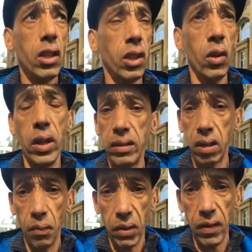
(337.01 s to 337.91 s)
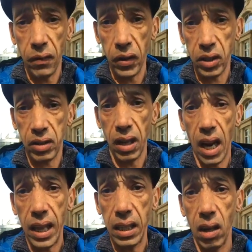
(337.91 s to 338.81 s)
tune into Britain First
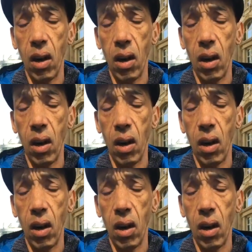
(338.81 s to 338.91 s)
site,